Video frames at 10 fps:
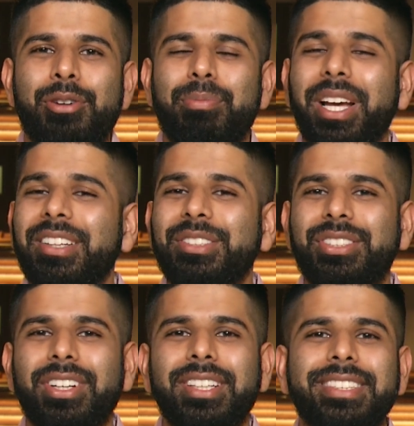Bethel
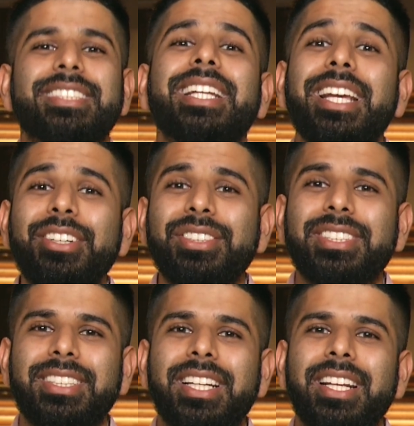Church is
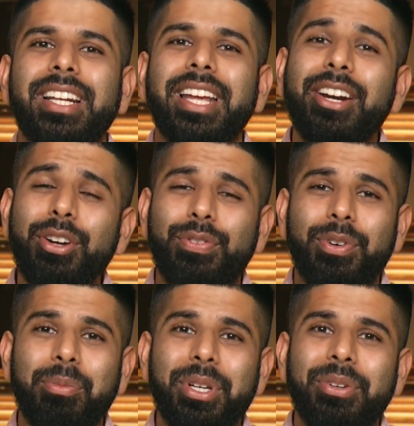interested in hearing
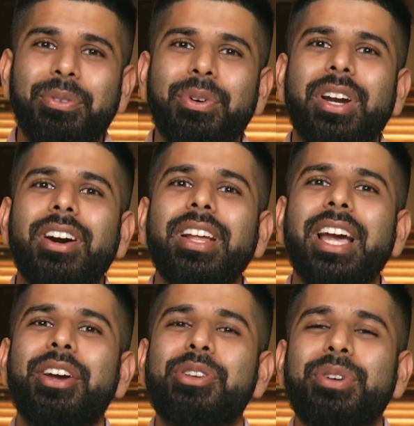from you regarding
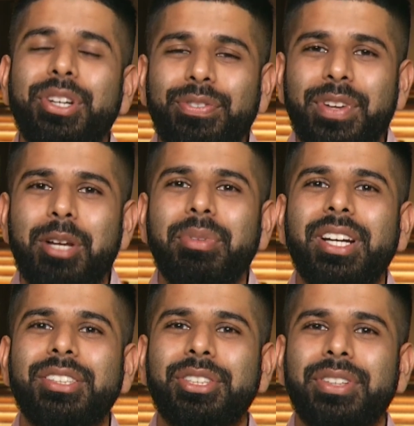how you and your family
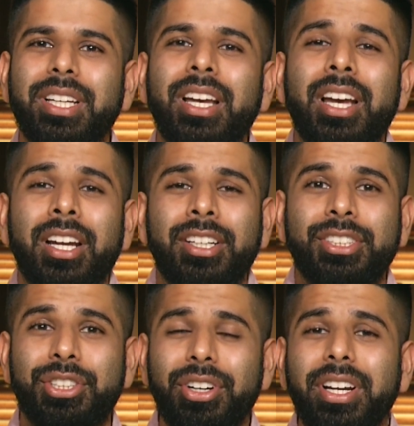are doing
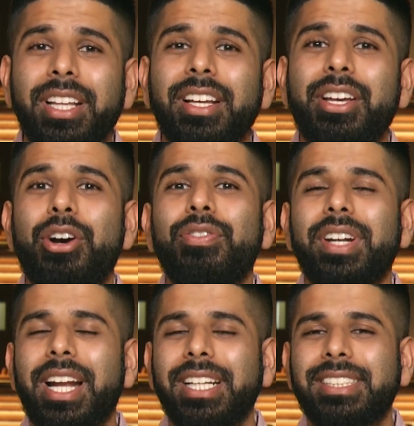during the COVID
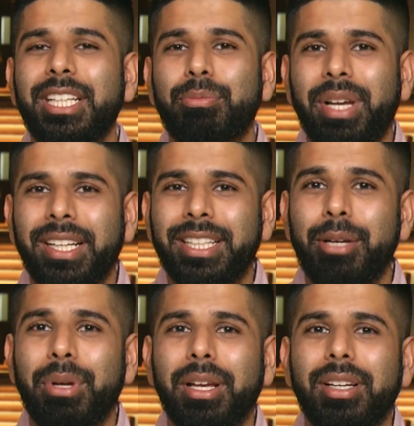19
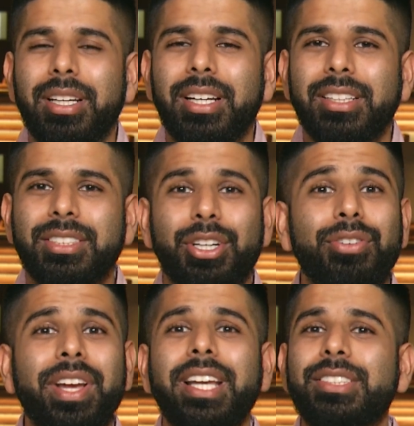pandemic. A
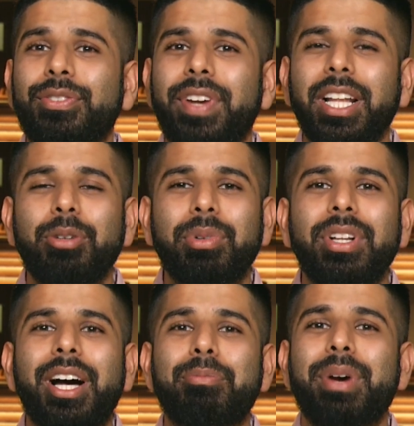survey is
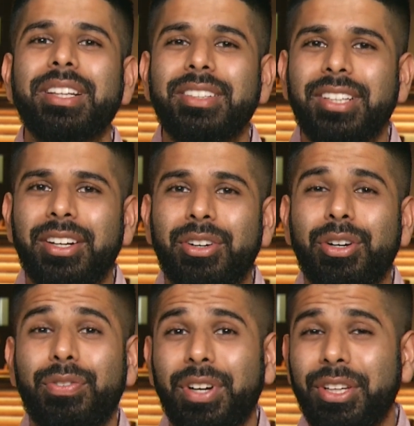available on
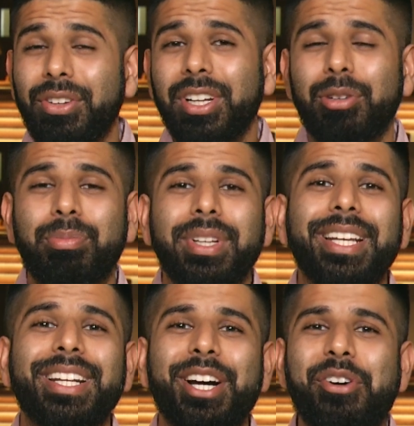Bethel.org for you to
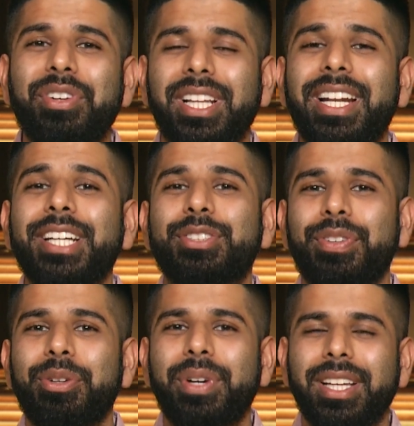complete over the next
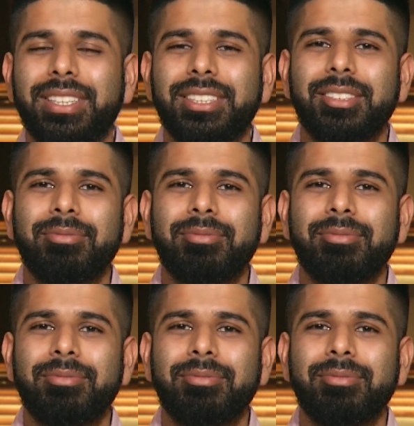few weeks.